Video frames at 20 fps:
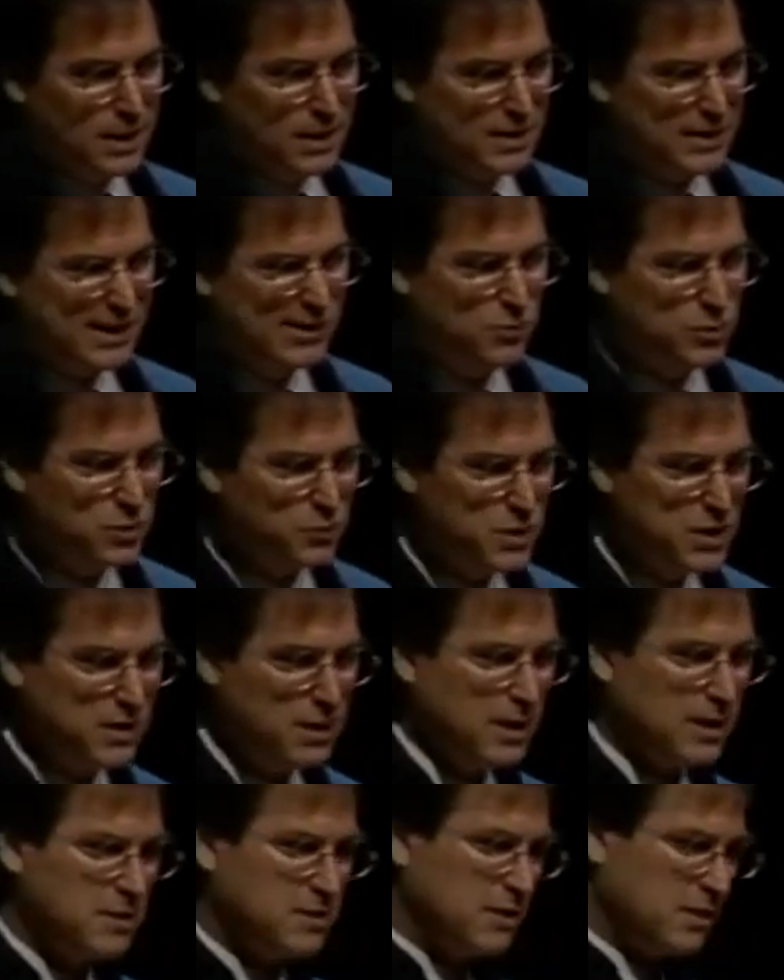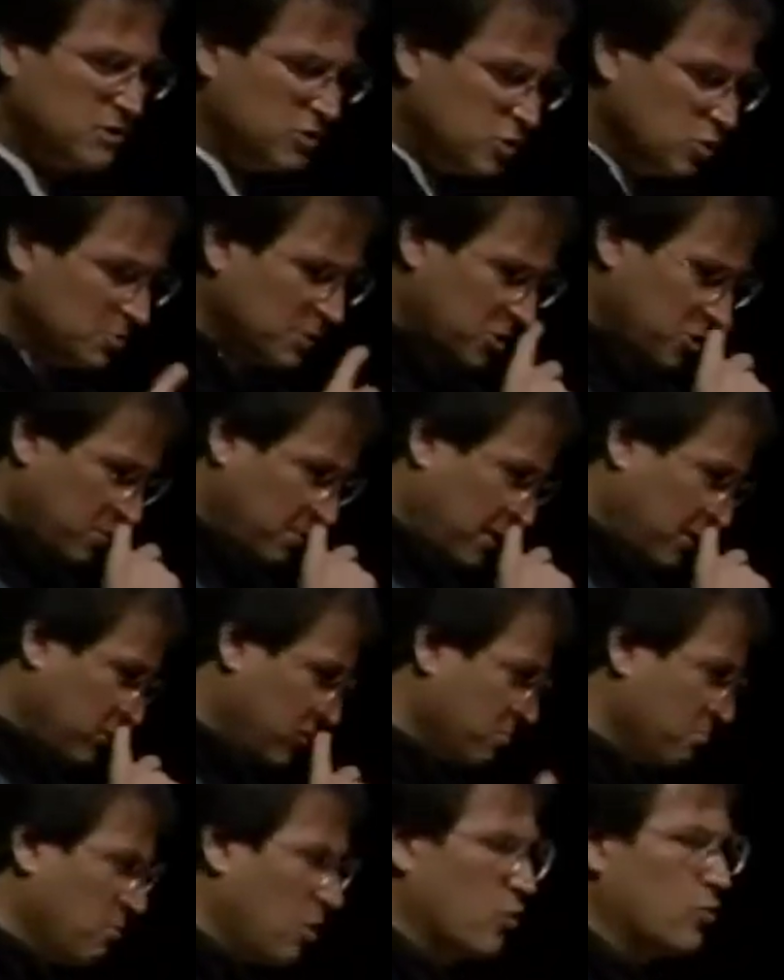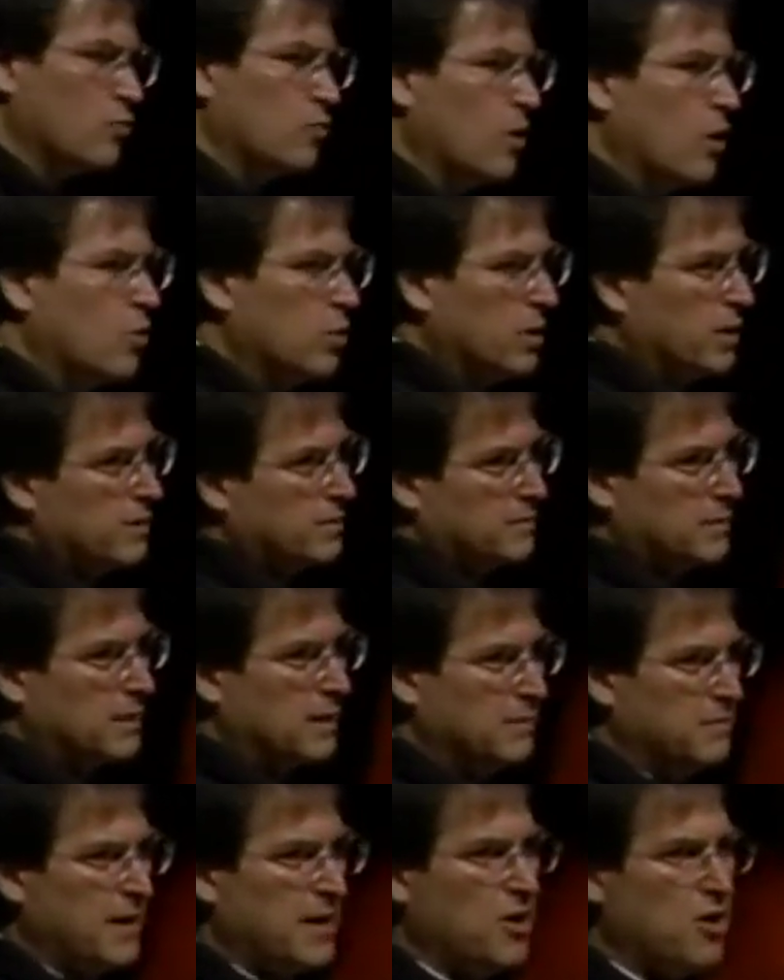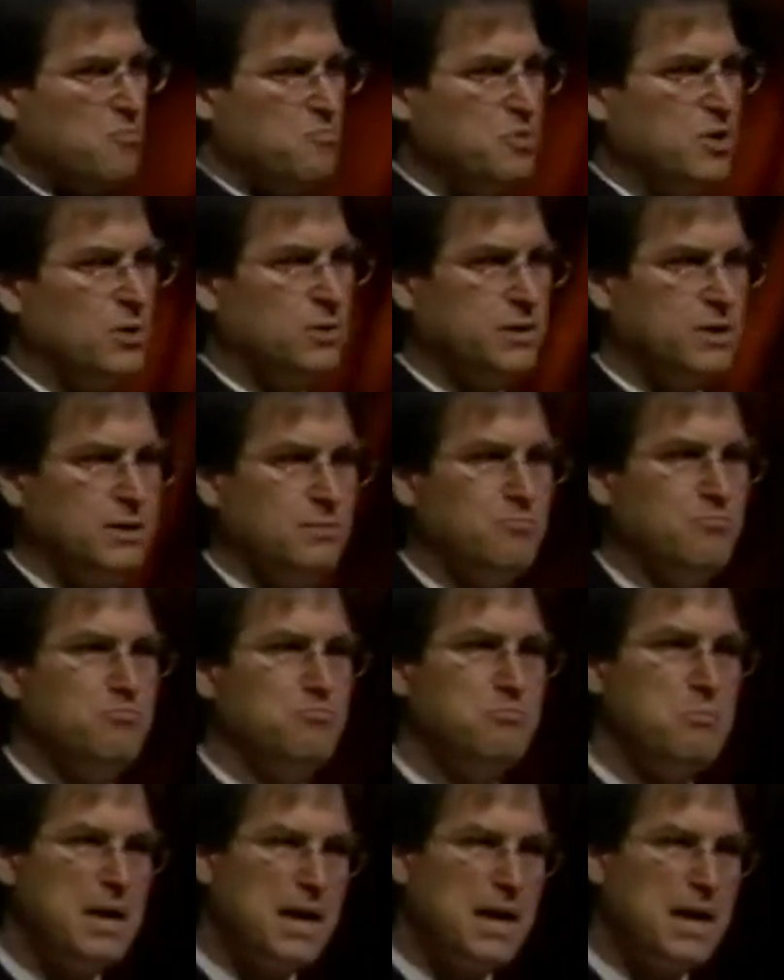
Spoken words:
Another one that we can't say too much about is Motorola. They are building